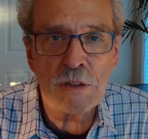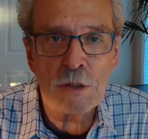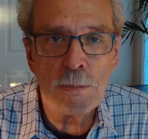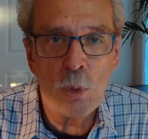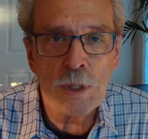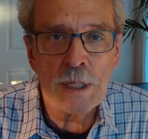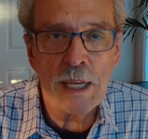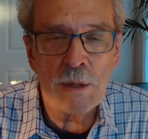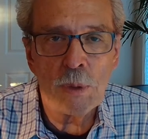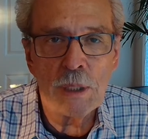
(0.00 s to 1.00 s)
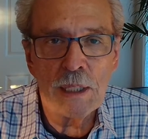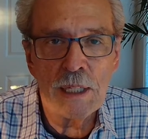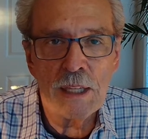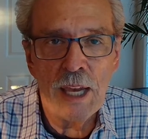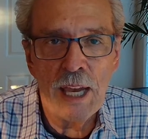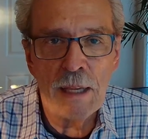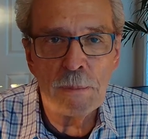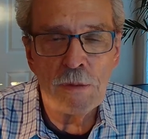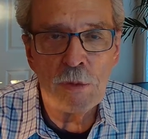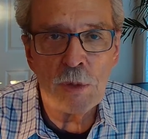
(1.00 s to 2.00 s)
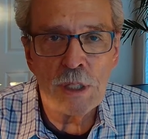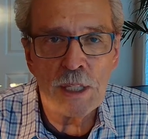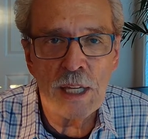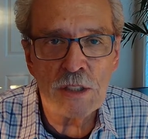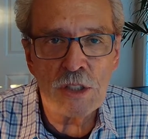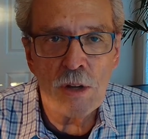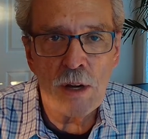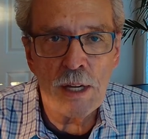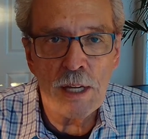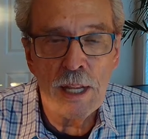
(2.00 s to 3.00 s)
more in equity than you had before you got started.